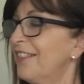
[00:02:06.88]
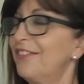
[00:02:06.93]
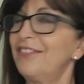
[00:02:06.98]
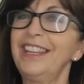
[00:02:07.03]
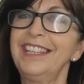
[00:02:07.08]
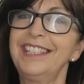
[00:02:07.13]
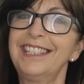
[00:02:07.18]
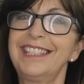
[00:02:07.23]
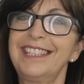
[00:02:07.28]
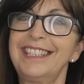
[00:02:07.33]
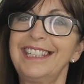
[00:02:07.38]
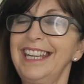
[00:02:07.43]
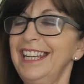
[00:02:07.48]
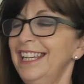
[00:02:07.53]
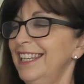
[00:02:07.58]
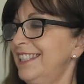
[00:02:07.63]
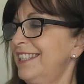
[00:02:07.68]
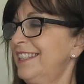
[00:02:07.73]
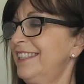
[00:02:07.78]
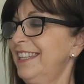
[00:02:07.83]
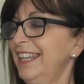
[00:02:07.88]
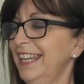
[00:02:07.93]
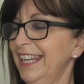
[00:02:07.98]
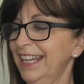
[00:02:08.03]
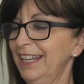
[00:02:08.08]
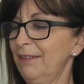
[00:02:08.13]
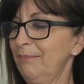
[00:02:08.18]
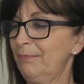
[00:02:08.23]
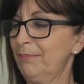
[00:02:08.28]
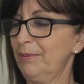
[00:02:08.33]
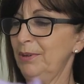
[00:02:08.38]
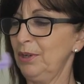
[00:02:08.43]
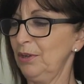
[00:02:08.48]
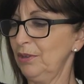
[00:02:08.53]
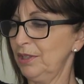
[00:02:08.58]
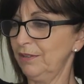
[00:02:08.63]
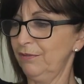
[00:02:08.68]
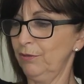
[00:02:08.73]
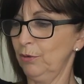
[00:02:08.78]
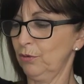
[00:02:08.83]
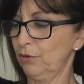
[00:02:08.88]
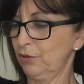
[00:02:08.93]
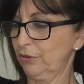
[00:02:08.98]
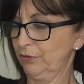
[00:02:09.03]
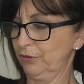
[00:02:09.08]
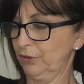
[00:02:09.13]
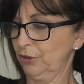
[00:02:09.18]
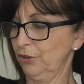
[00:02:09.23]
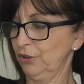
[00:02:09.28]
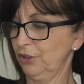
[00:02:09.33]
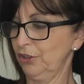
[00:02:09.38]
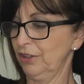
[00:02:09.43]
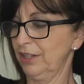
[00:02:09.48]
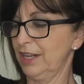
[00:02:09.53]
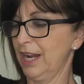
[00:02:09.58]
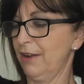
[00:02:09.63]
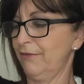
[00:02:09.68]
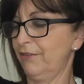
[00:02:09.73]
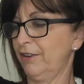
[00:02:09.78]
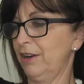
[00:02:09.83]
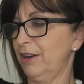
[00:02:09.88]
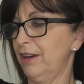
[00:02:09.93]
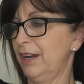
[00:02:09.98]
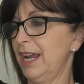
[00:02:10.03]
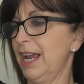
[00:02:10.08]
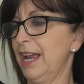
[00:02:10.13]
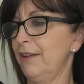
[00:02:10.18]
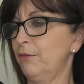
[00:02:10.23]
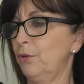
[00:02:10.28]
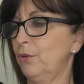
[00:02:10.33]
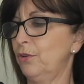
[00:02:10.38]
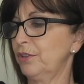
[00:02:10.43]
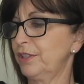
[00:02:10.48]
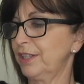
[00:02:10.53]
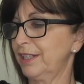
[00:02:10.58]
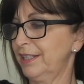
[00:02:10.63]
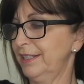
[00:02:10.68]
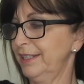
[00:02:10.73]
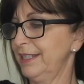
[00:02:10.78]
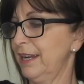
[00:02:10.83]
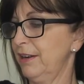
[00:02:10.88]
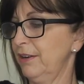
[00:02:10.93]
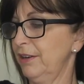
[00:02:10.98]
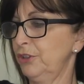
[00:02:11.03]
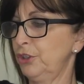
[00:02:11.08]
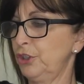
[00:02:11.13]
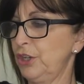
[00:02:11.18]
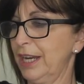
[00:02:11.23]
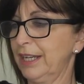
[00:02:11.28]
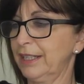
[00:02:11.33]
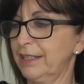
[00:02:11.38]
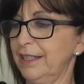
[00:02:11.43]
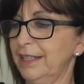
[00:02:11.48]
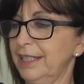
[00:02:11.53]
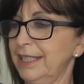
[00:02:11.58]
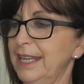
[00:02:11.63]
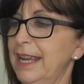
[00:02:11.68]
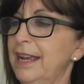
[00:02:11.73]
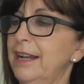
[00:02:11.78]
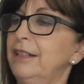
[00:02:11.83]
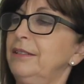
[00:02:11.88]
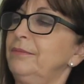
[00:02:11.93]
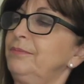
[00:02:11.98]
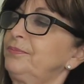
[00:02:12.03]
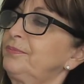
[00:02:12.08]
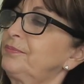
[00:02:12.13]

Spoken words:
This is the beautiful cushion cover I have ordered. Now, check this out.